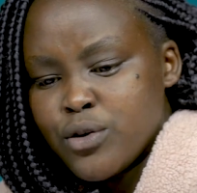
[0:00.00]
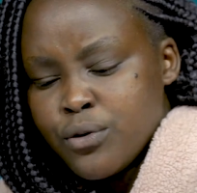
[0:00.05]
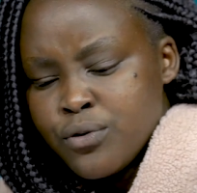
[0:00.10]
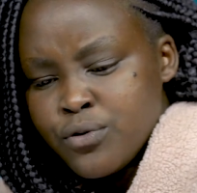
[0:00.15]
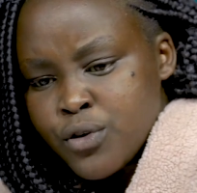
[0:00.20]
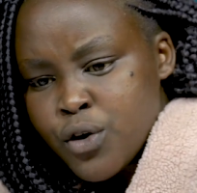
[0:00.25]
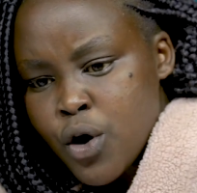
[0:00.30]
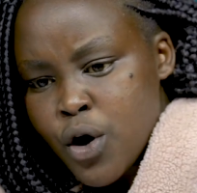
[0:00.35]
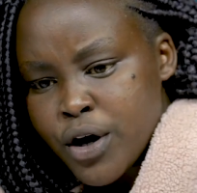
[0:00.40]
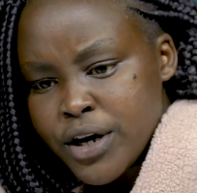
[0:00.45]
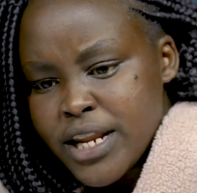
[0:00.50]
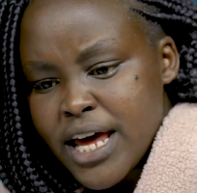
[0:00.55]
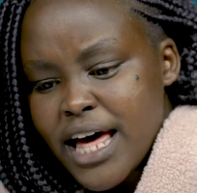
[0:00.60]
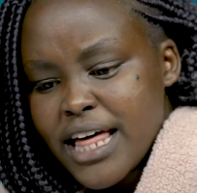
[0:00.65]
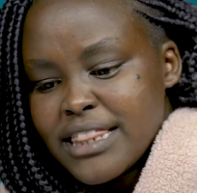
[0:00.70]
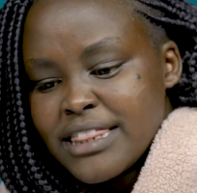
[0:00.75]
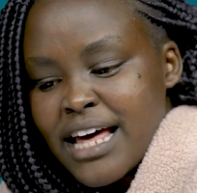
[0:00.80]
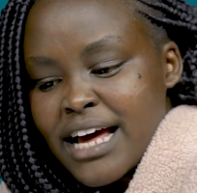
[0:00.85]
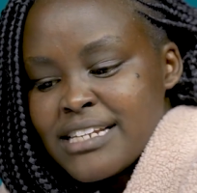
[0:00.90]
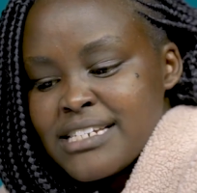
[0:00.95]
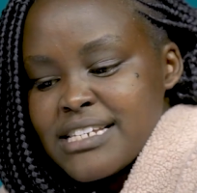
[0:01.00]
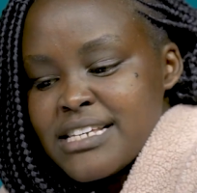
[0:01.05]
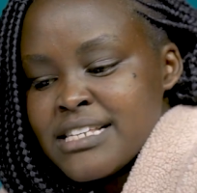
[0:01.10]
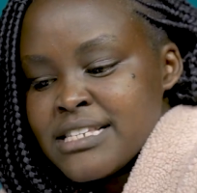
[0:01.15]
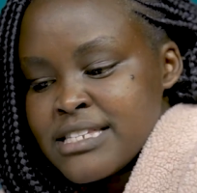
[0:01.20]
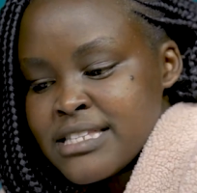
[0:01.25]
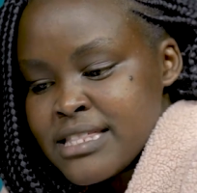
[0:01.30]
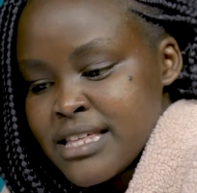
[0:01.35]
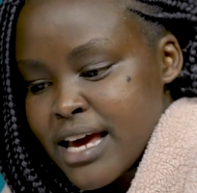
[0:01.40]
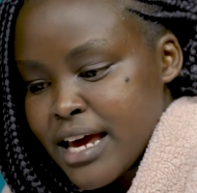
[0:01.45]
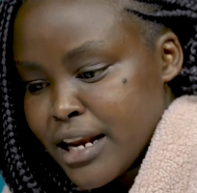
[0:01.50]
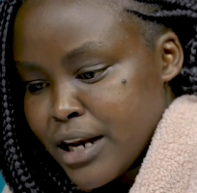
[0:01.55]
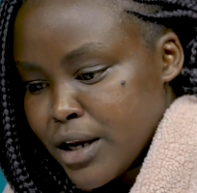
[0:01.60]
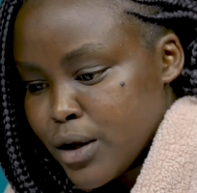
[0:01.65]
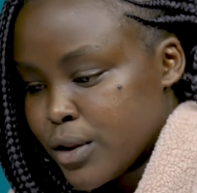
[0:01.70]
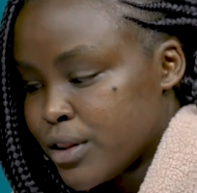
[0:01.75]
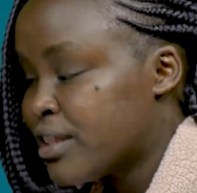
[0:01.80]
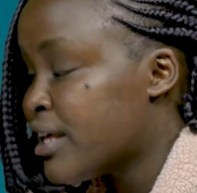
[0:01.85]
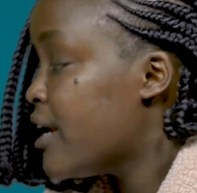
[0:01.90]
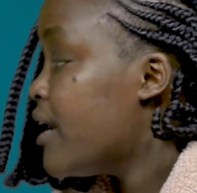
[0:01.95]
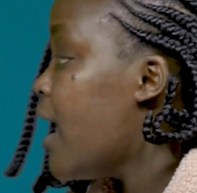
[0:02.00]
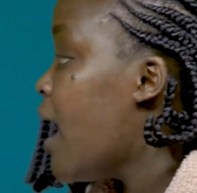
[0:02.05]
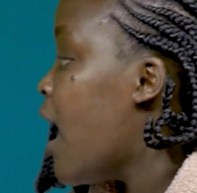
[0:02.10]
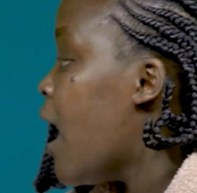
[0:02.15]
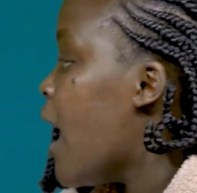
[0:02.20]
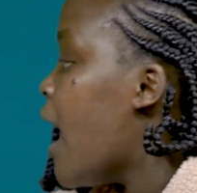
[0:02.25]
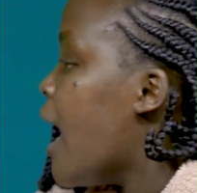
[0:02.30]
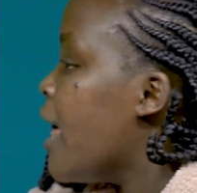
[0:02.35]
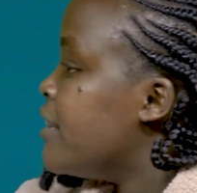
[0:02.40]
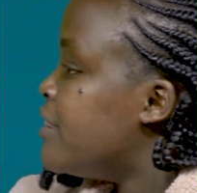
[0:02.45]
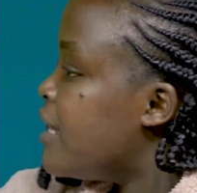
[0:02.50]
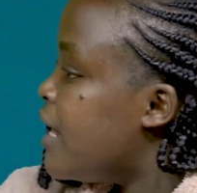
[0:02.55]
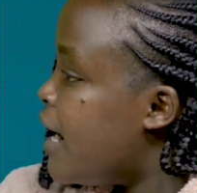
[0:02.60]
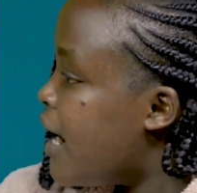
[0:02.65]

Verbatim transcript: of God, that is then, then uh, the